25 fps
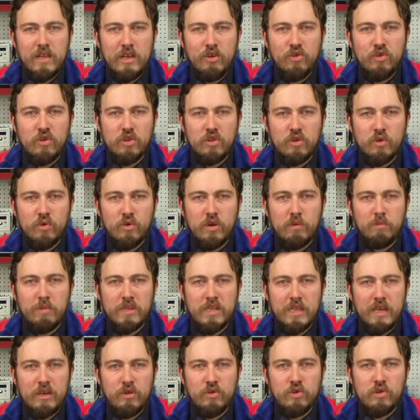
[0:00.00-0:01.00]
It is
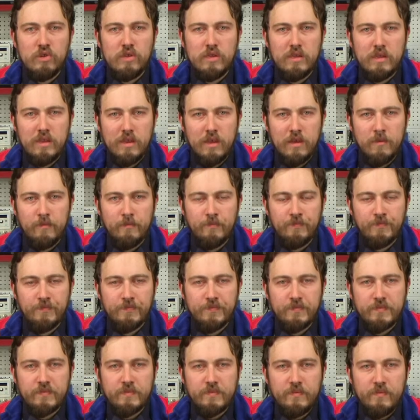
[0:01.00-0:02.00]
therefore needed to generate
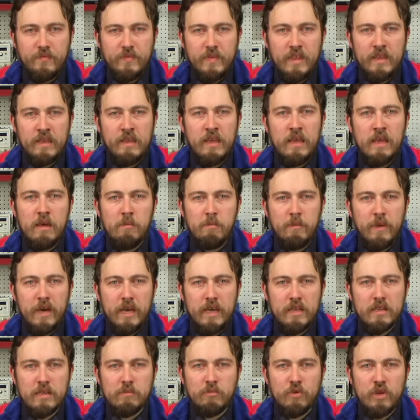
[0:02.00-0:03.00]
reactive
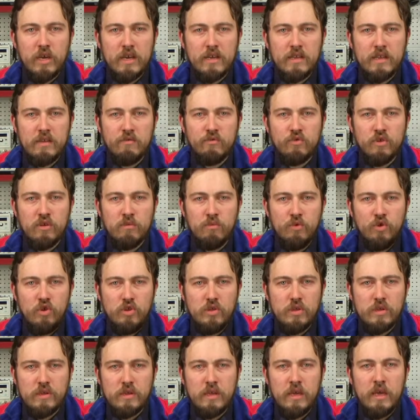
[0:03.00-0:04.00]
power at consumer's
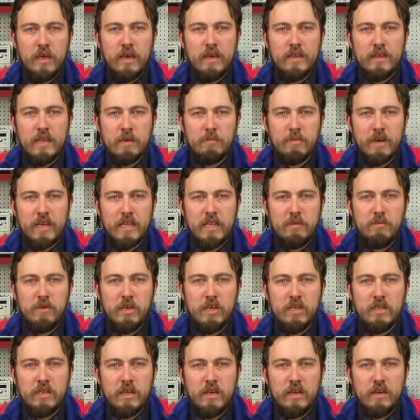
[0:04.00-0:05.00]
end, which is
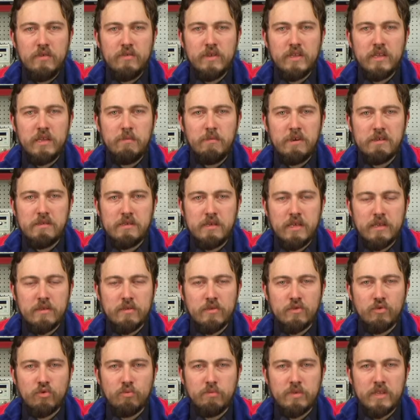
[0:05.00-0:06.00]
ensured by
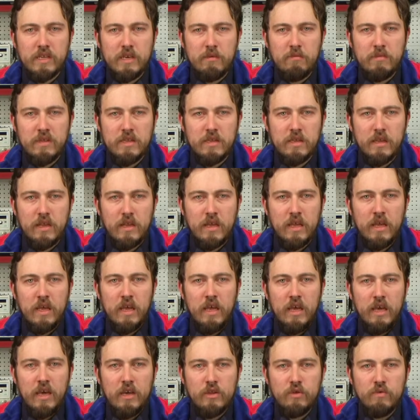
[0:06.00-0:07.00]
capacitors-based reactive power
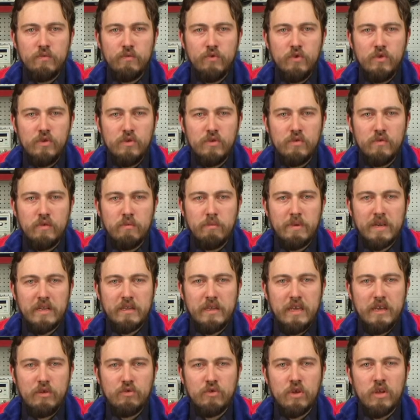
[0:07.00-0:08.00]

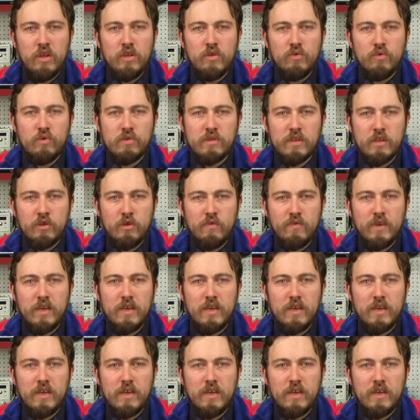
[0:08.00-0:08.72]
compensation units.